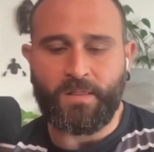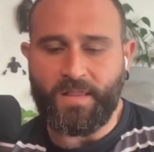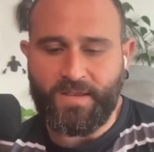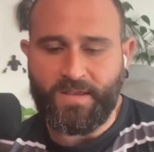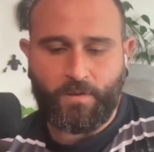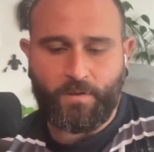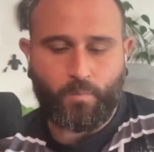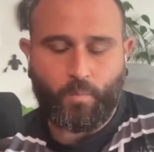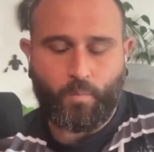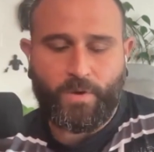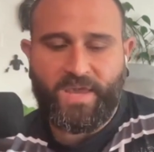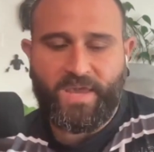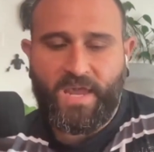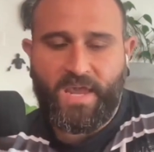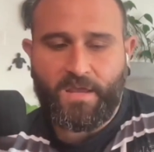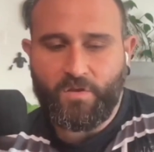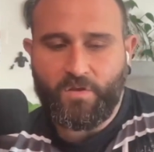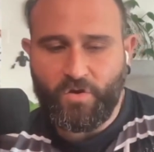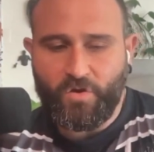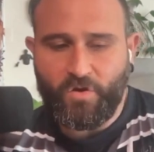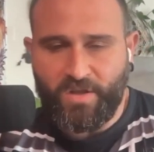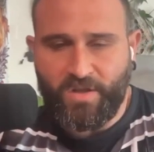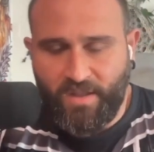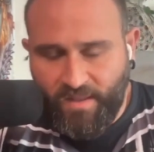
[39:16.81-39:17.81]
Like we
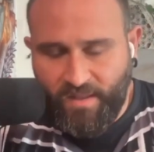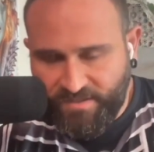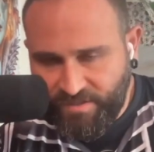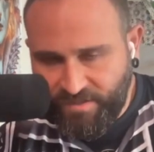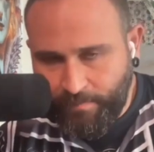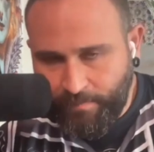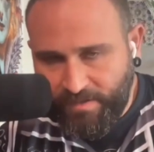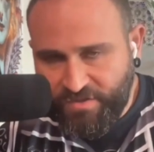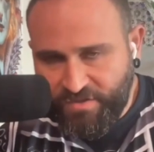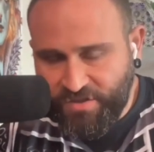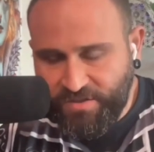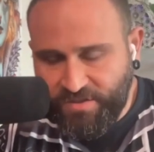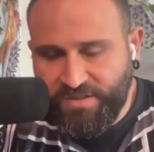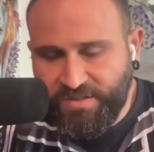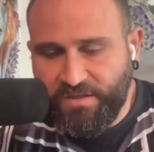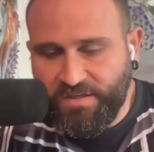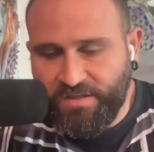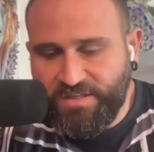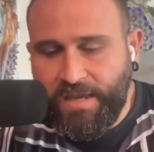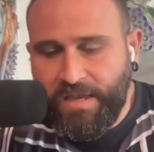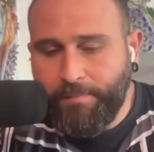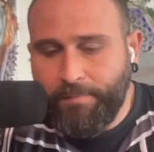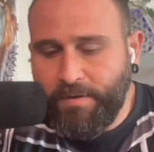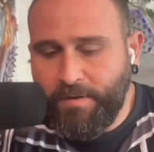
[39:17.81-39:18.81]
can't look at, as I mentioned,
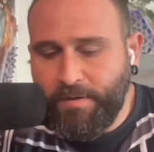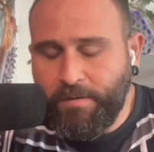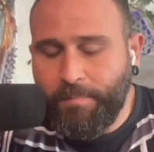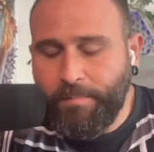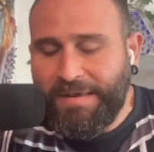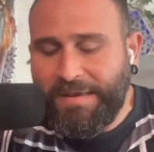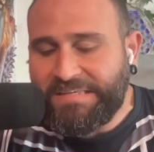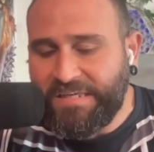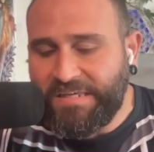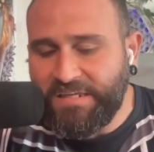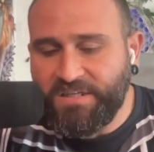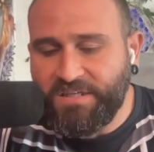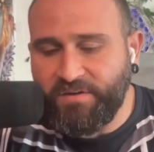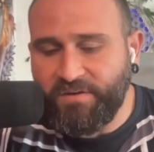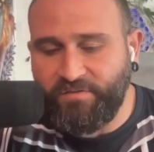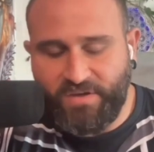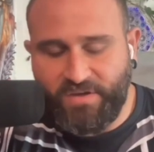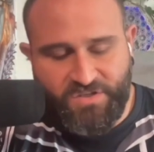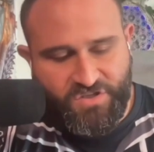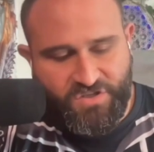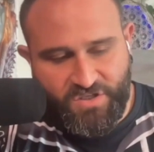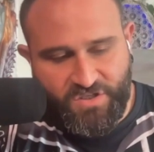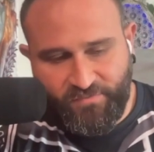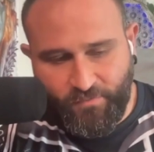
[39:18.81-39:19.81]
psilocybin to make sense
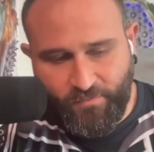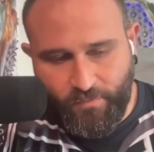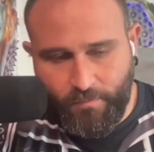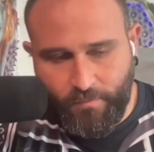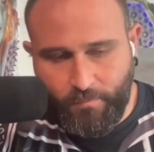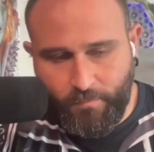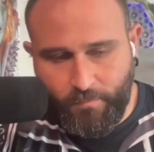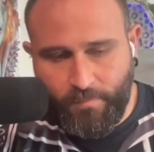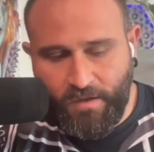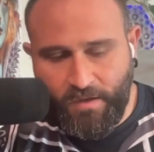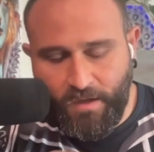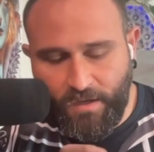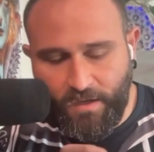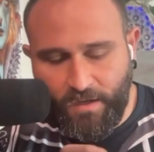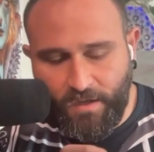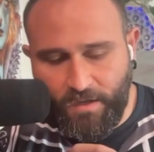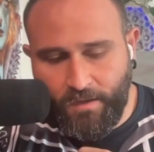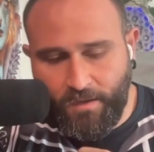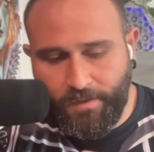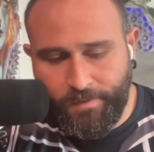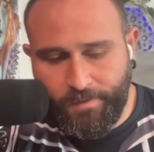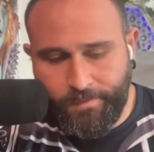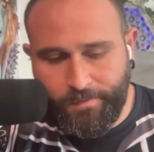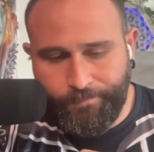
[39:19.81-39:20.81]
of it just from
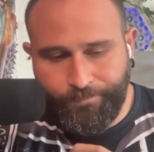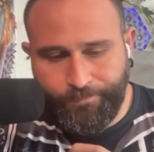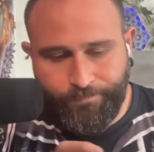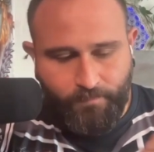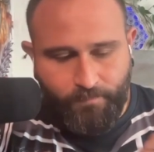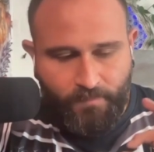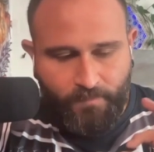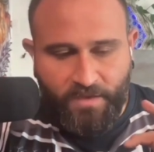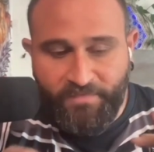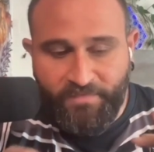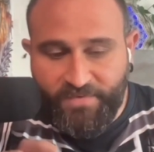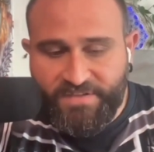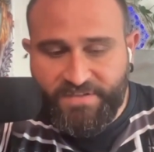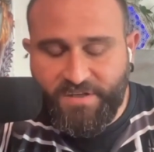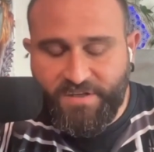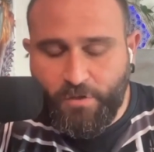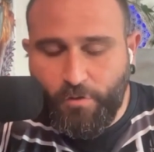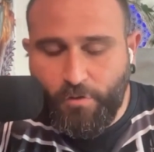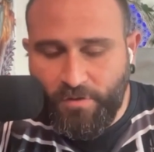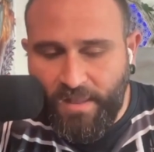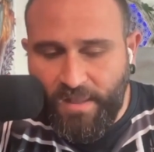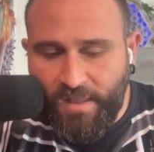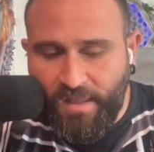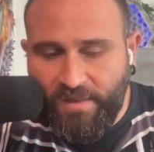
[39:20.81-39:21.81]
um, a
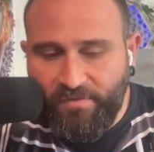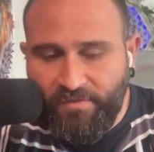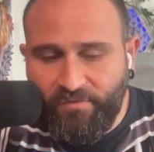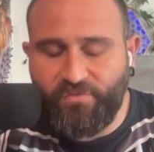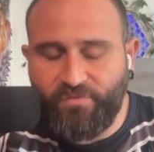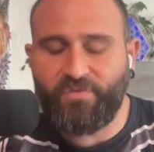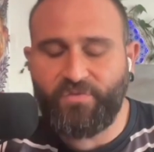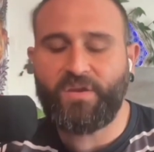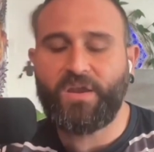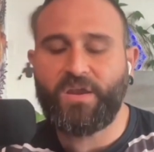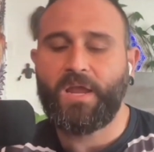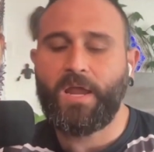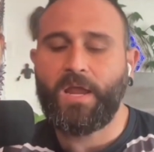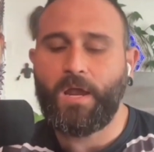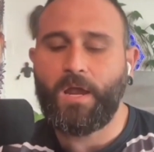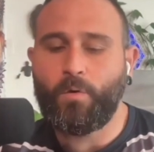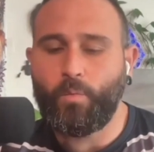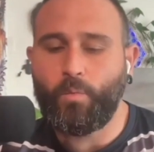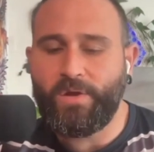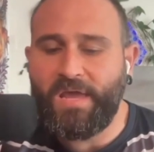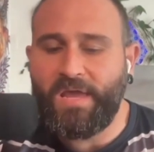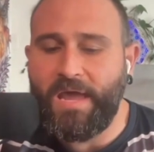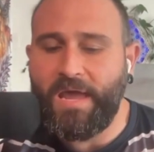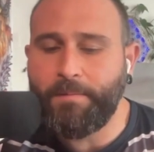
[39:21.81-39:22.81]
physical lens
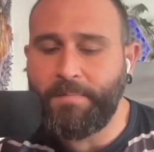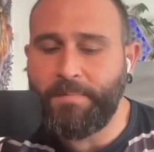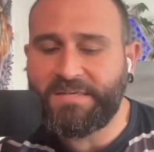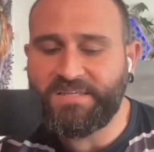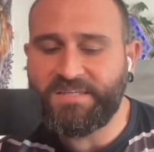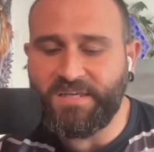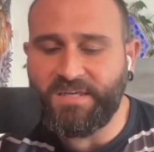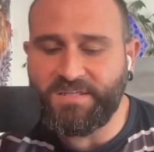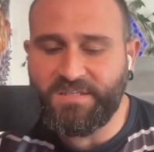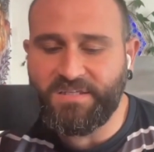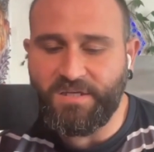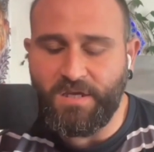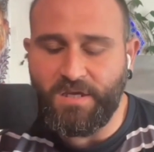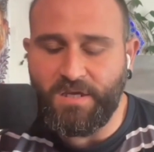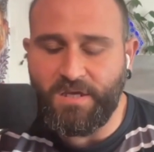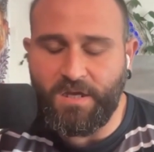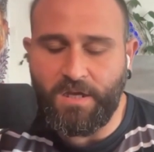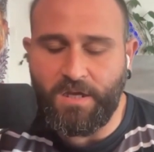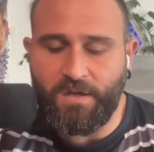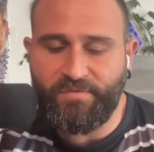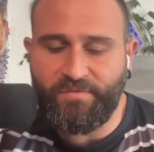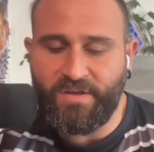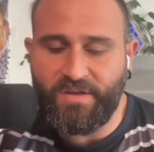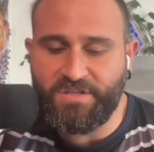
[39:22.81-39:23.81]
and we can't make sense
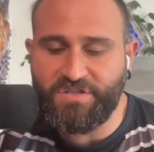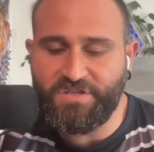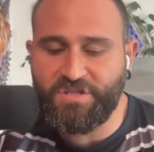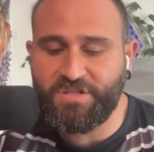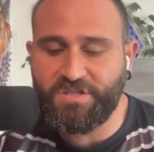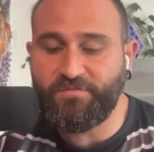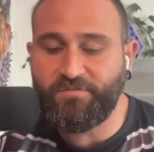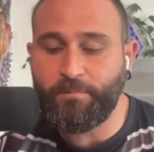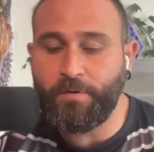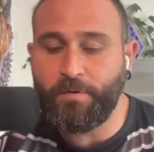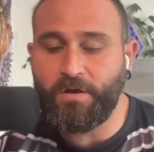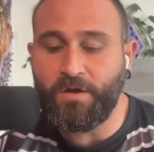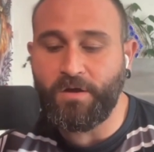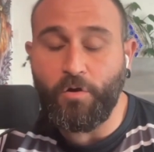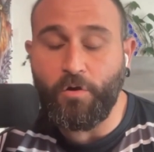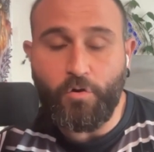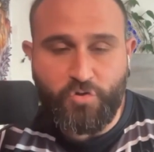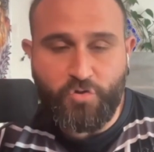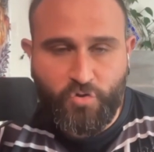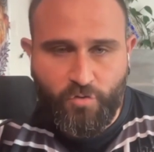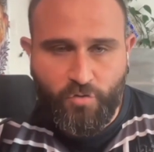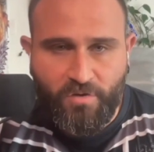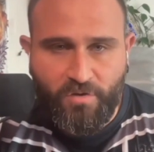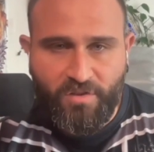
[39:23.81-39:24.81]
of it just from a
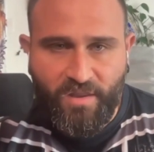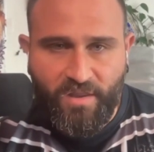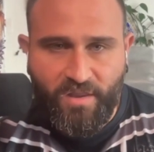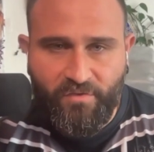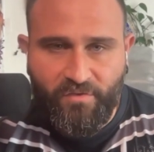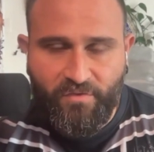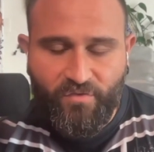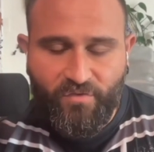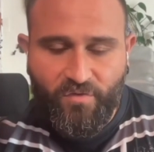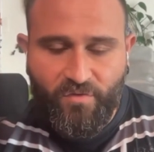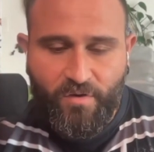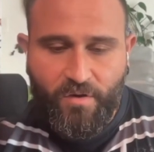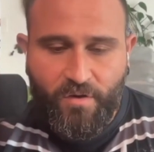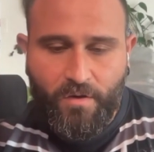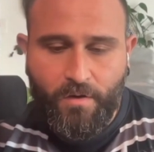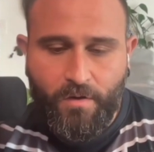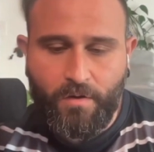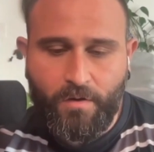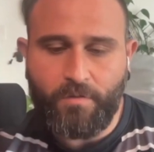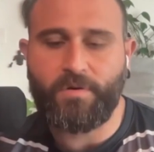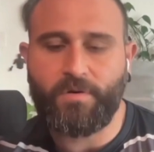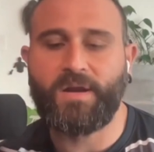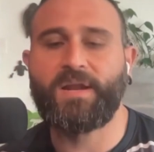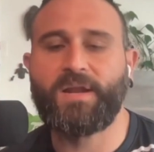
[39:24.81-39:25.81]
cultural lens
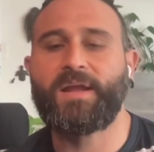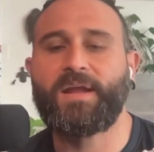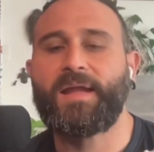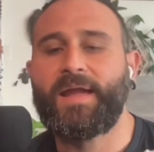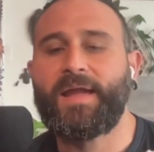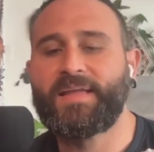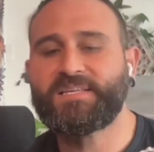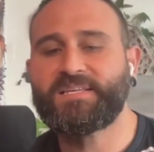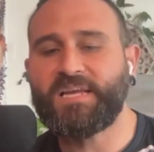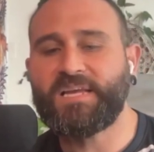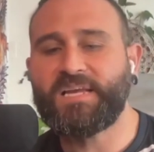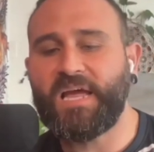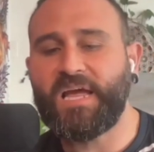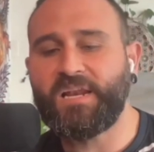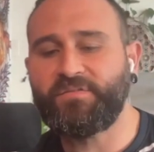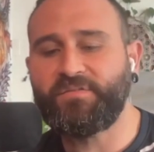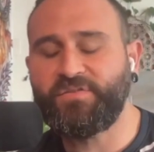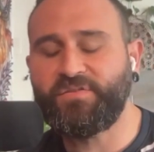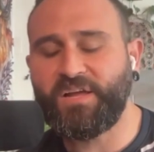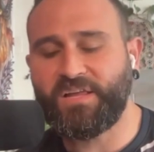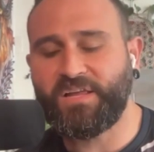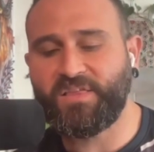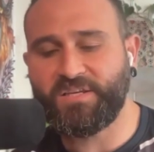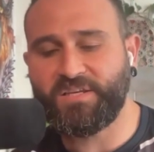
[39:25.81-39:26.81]
right it's kind
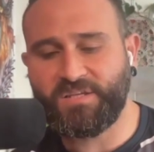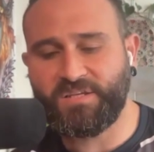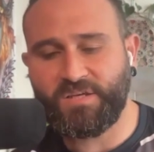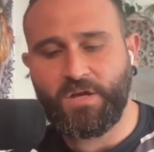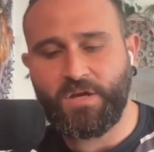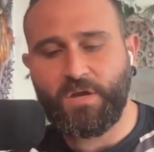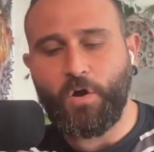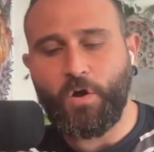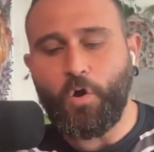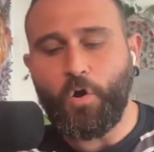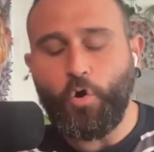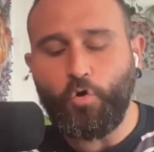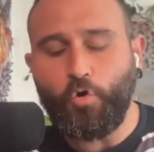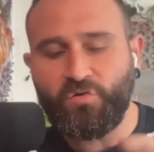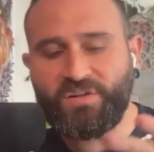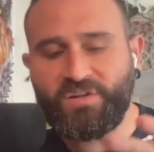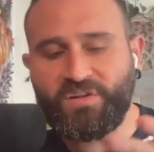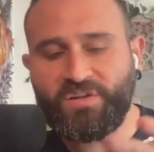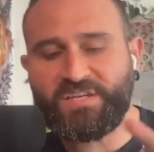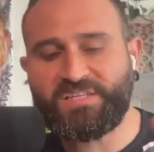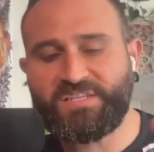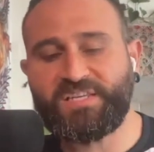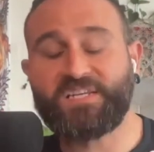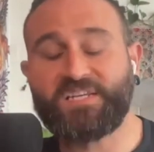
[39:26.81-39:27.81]
of like this
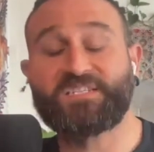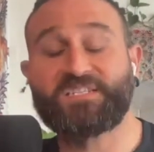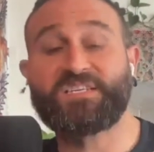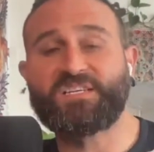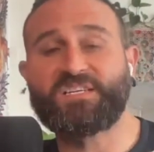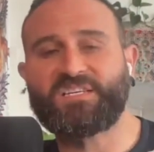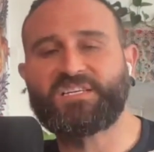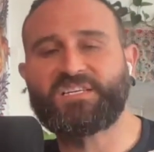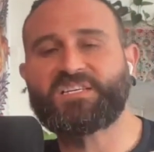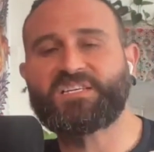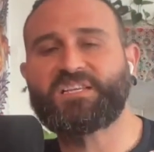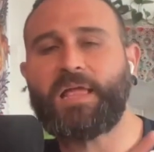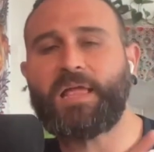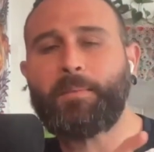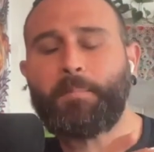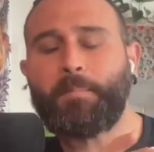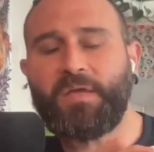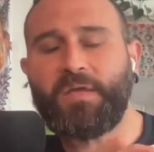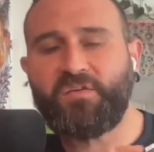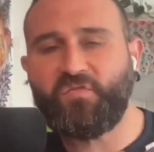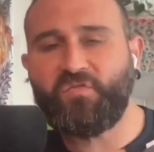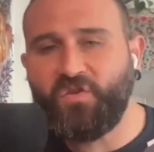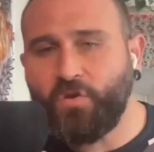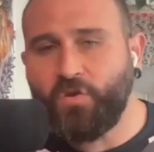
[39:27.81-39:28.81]
holistic
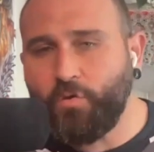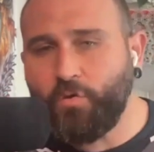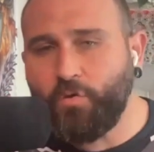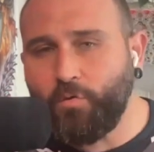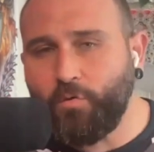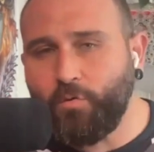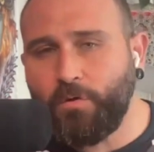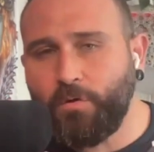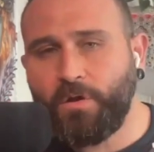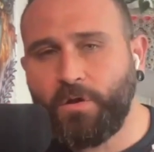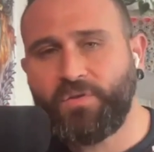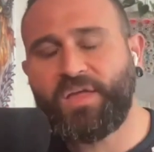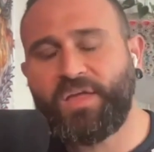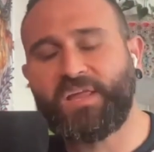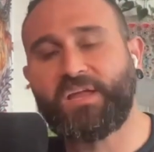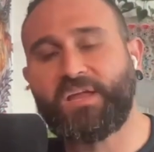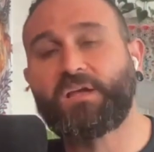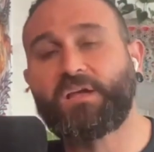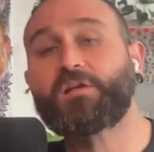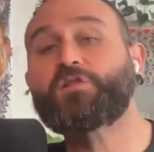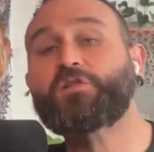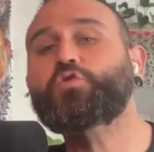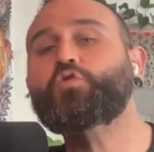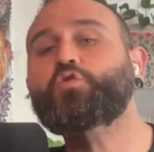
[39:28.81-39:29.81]
systemic view that
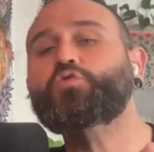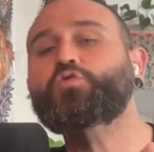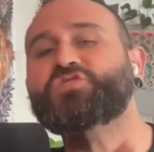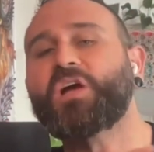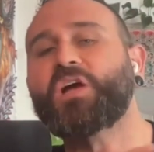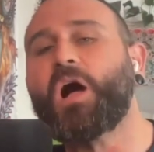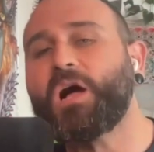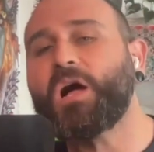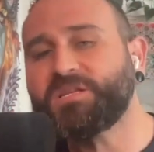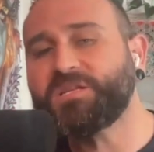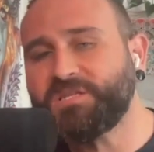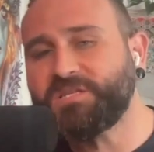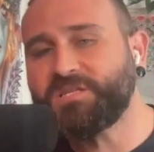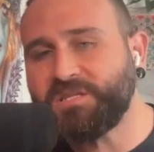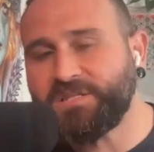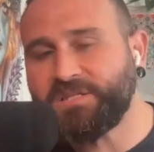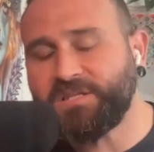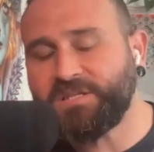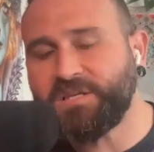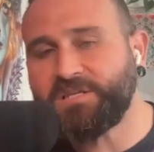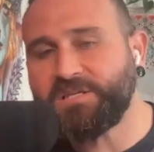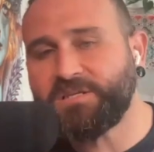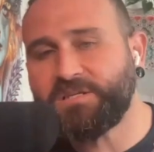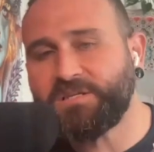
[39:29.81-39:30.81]
includes
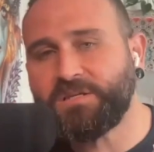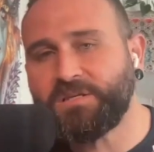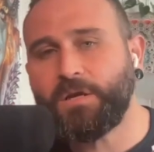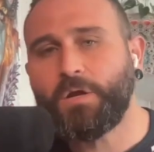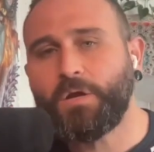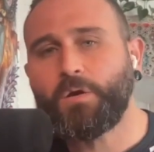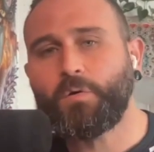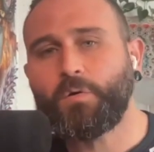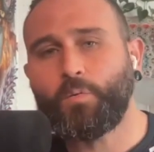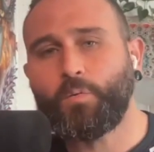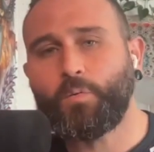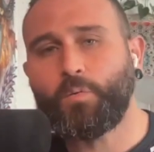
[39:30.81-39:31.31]
consciousness